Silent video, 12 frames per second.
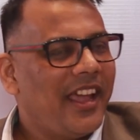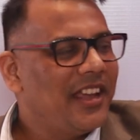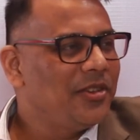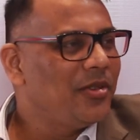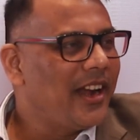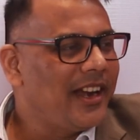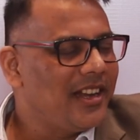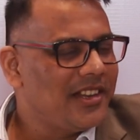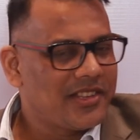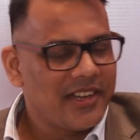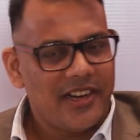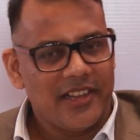as you rightly
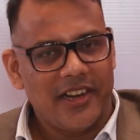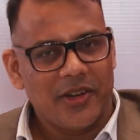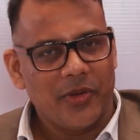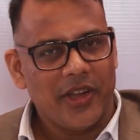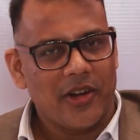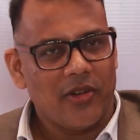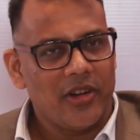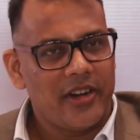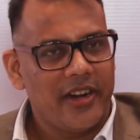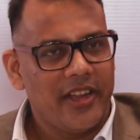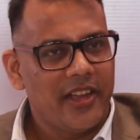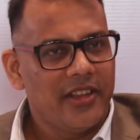said that we are
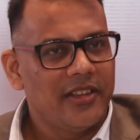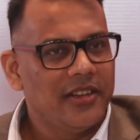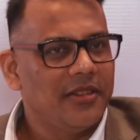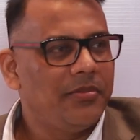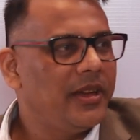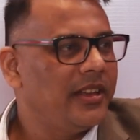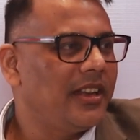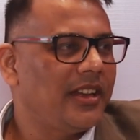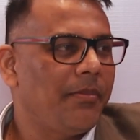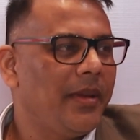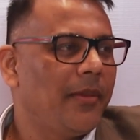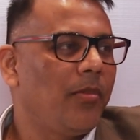already in the in the,
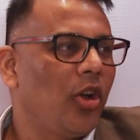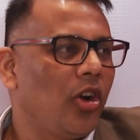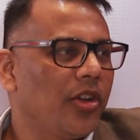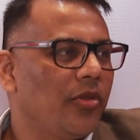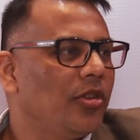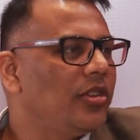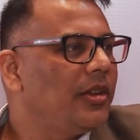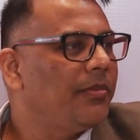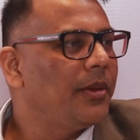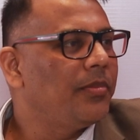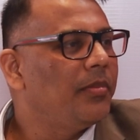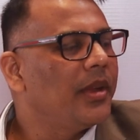the big block, you know, the
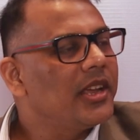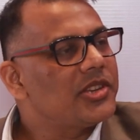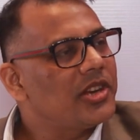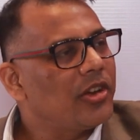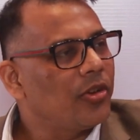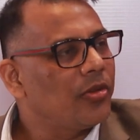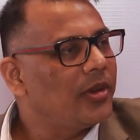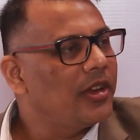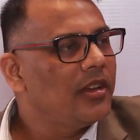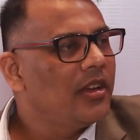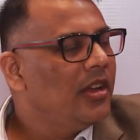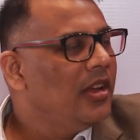biggest economy.
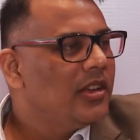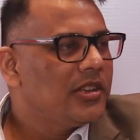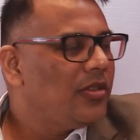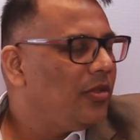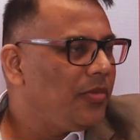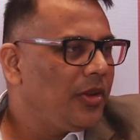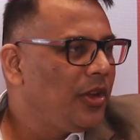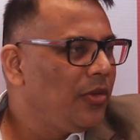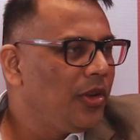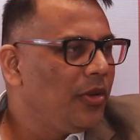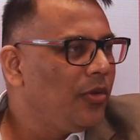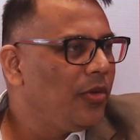Right. So you
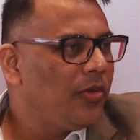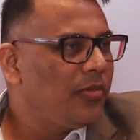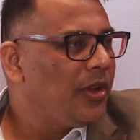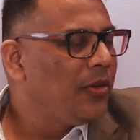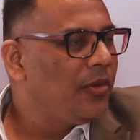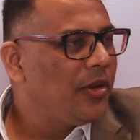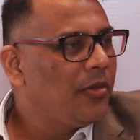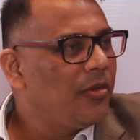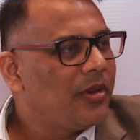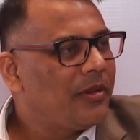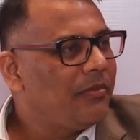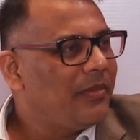you you
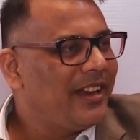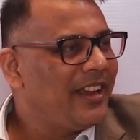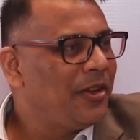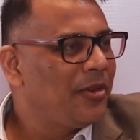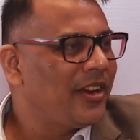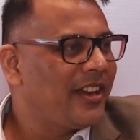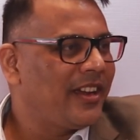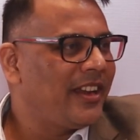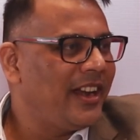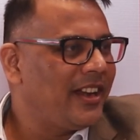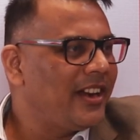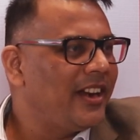you you know
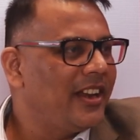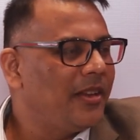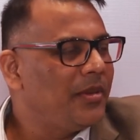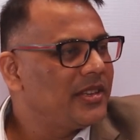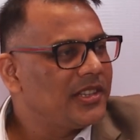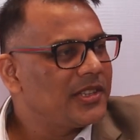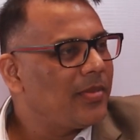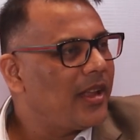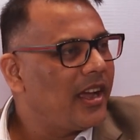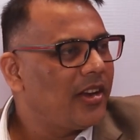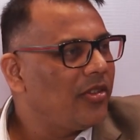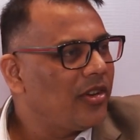created any business
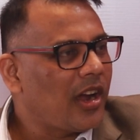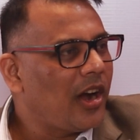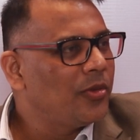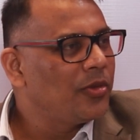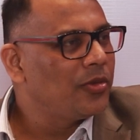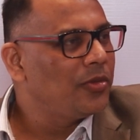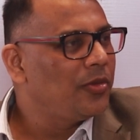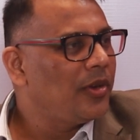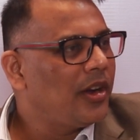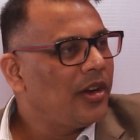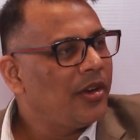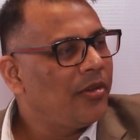plan or how to
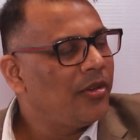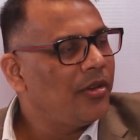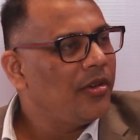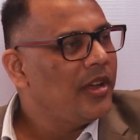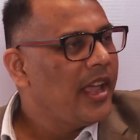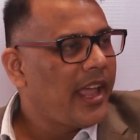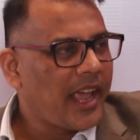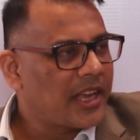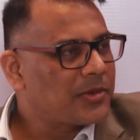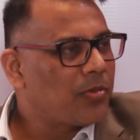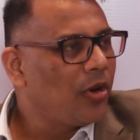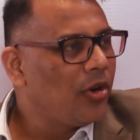you know
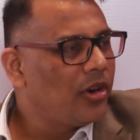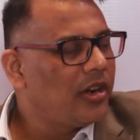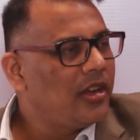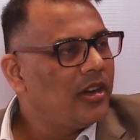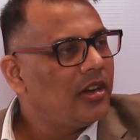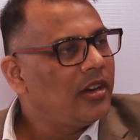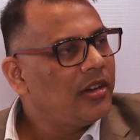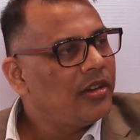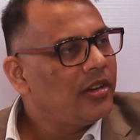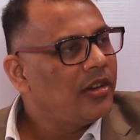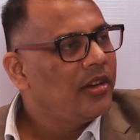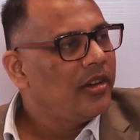explore the
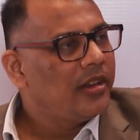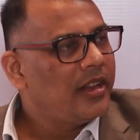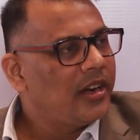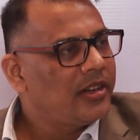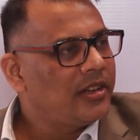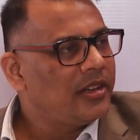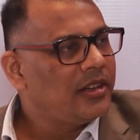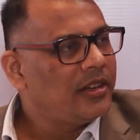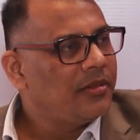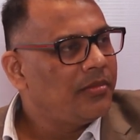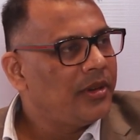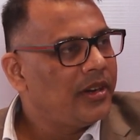that
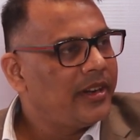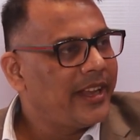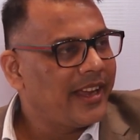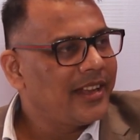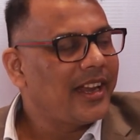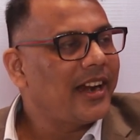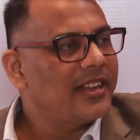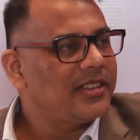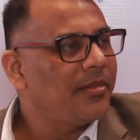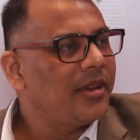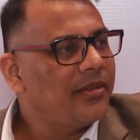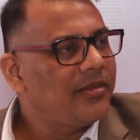uh, taking that as
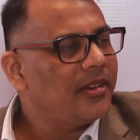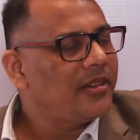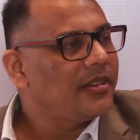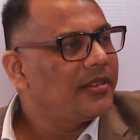a benefit.